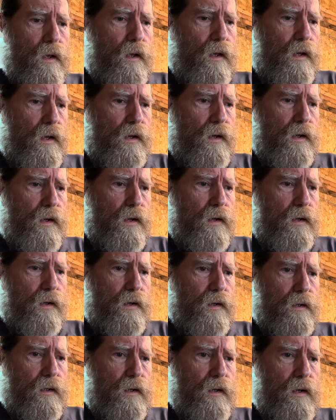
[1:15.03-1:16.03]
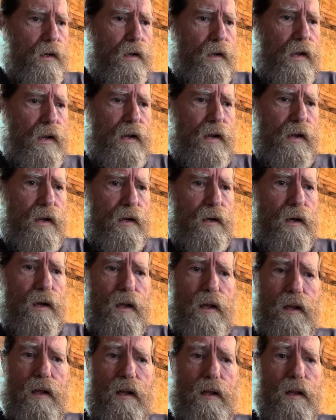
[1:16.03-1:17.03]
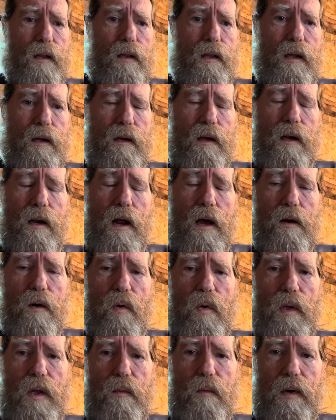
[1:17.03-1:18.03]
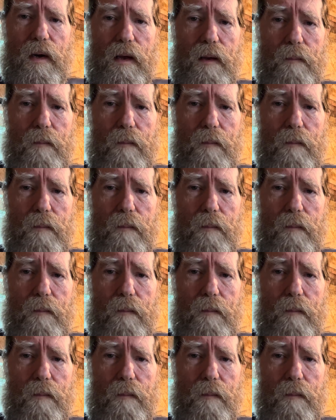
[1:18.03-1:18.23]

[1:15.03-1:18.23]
Uh, and then not only would I